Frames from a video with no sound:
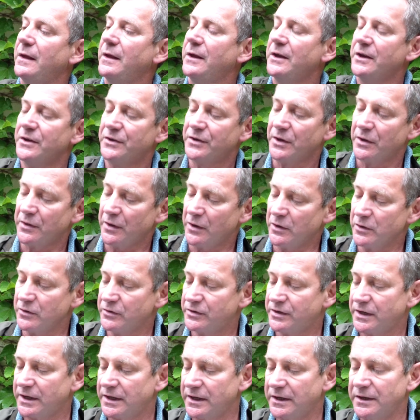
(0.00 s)
So
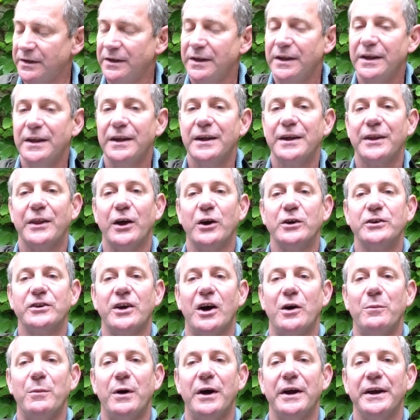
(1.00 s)
those
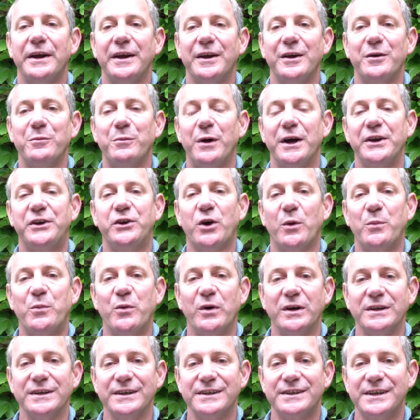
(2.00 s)
are my top
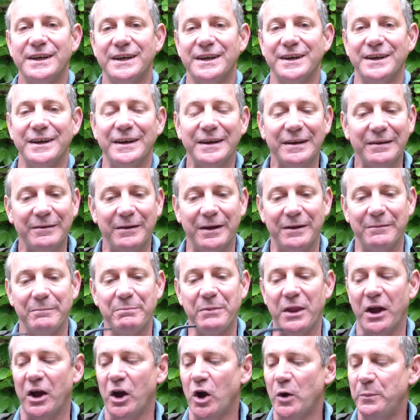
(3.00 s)
ones.
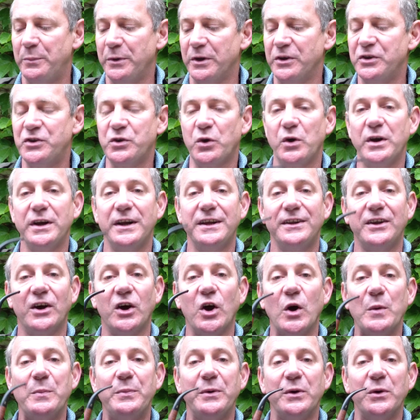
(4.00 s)
I hope you enjoyed it. I
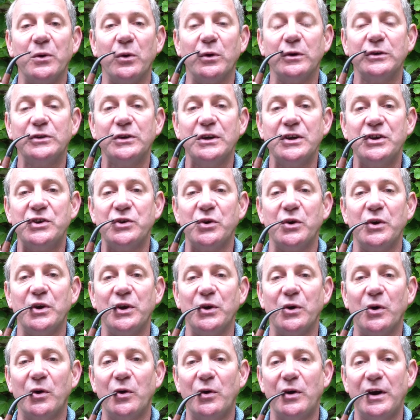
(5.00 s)
hope you also enjoy
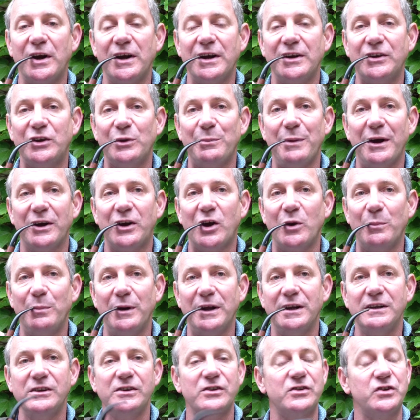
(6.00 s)
your tobacco
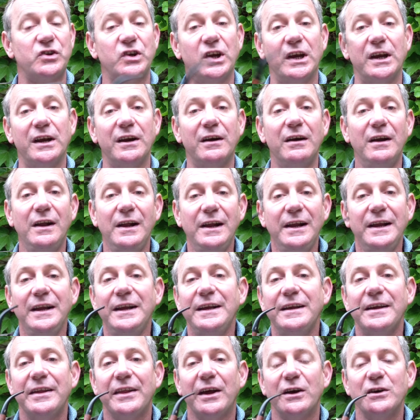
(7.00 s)
blends. Share
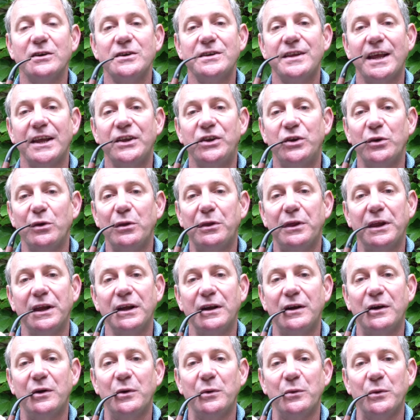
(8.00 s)
those that you
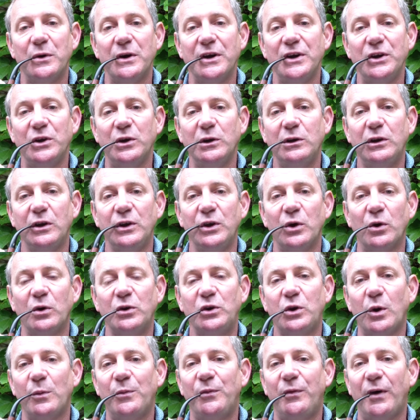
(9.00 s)
think were your
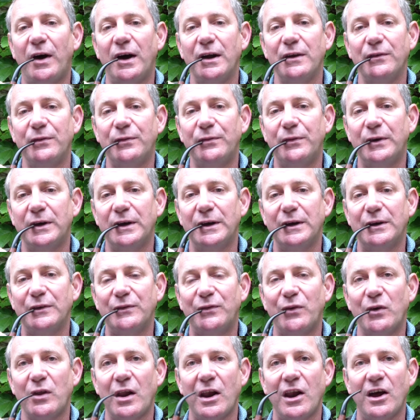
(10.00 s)
top five for
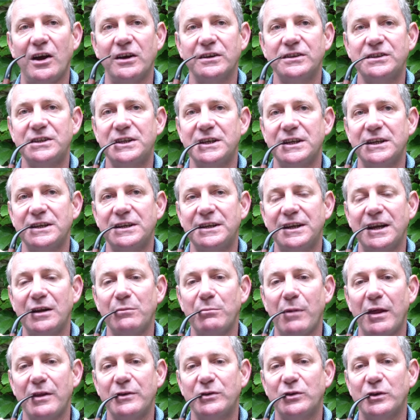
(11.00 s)
the last 10
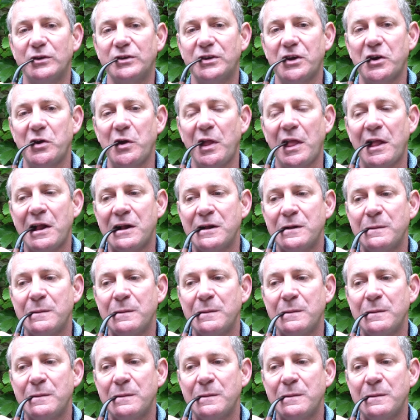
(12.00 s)
months or so.